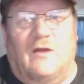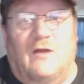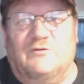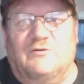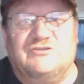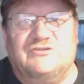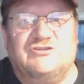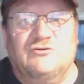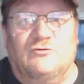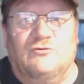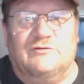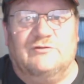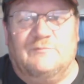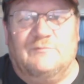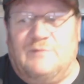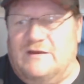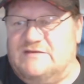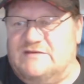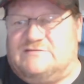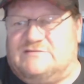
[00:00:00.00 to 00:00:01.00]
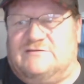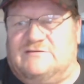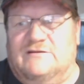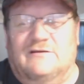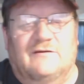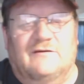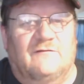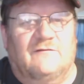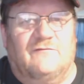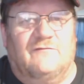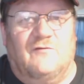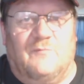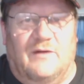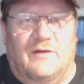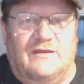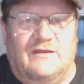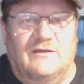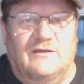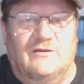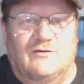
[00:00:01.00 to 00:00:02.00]
I wish you all the best for
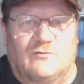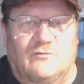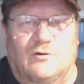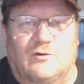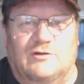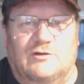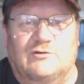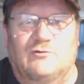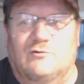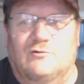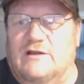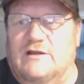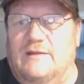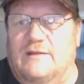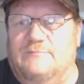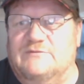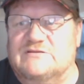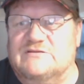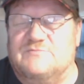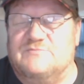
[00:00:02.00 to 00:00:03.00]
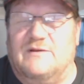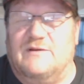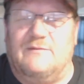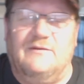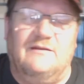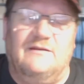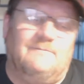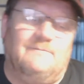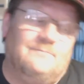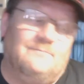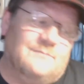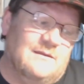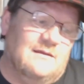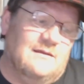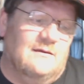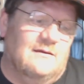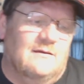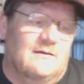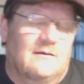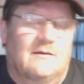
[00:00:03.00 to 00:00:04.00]
making your quad-core Claptons, but I mean,
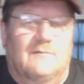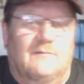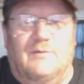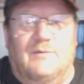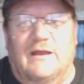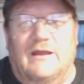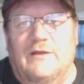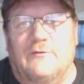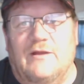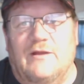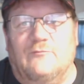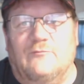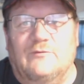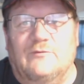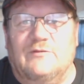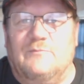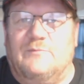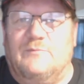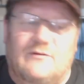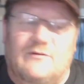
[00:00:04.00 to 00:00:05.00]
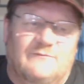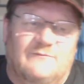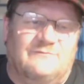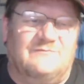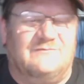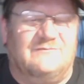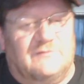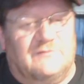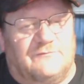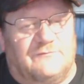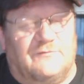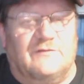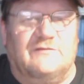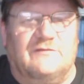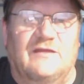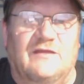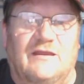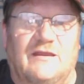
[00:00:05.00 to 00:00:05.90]
play around with a bit of different